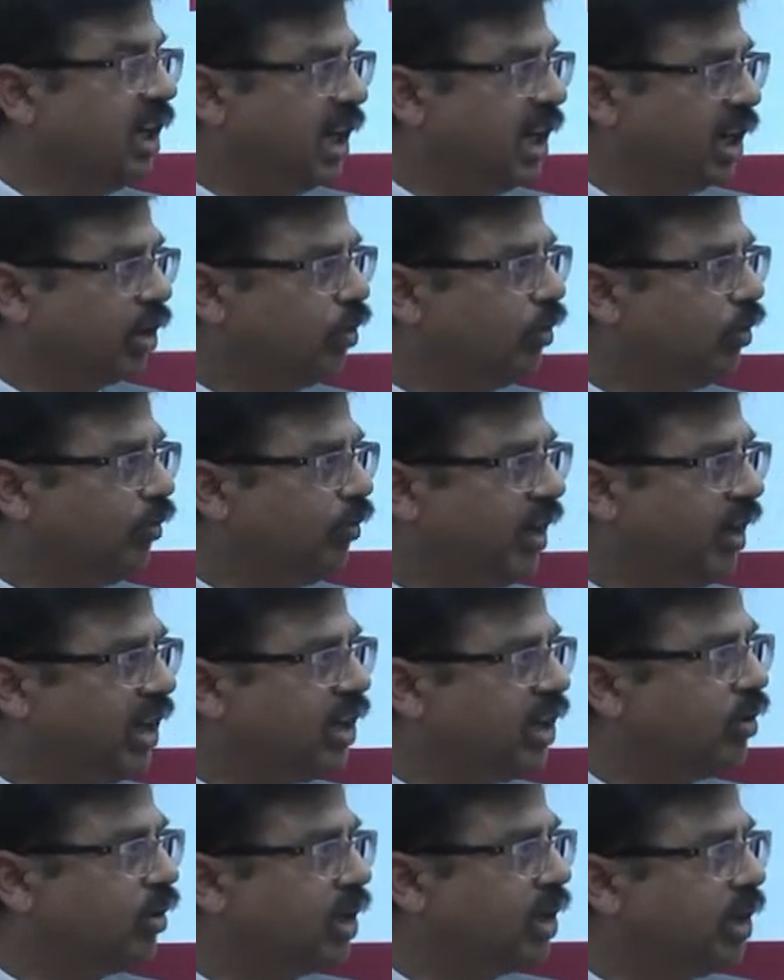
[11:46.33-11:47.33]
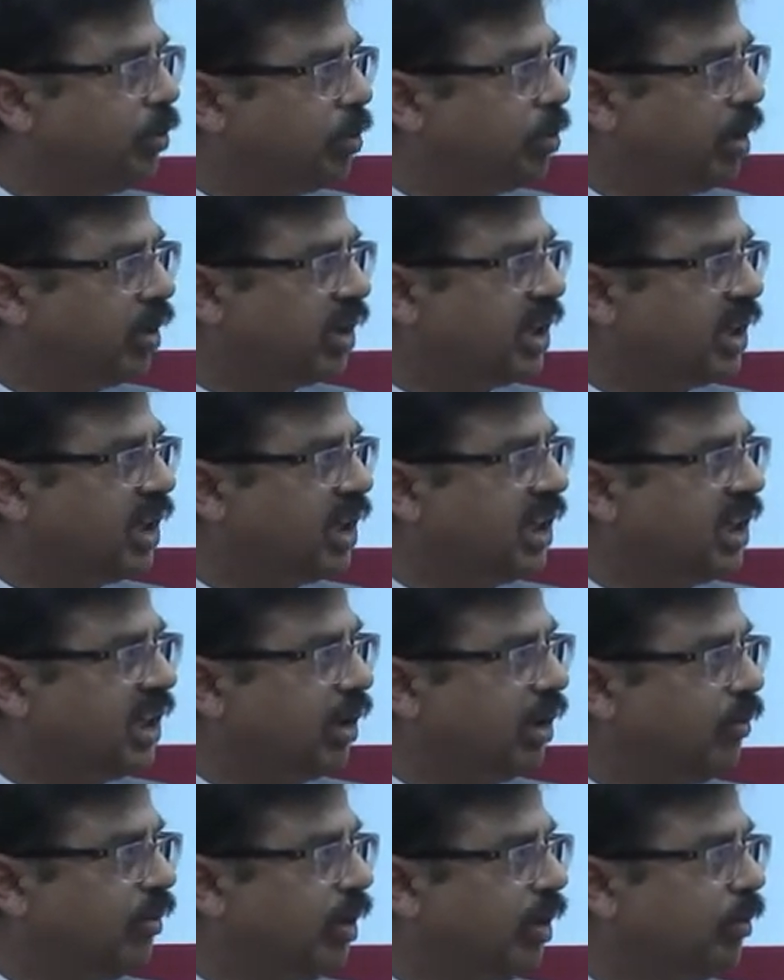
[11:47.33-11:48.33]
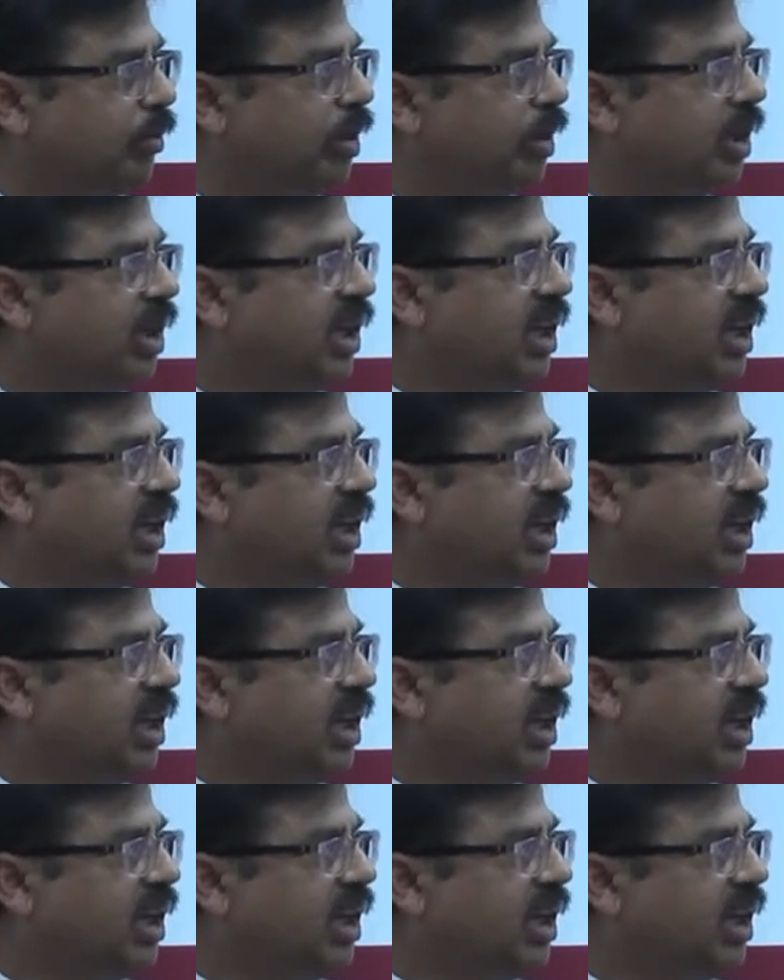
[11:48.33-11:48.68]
A very good deposit is available.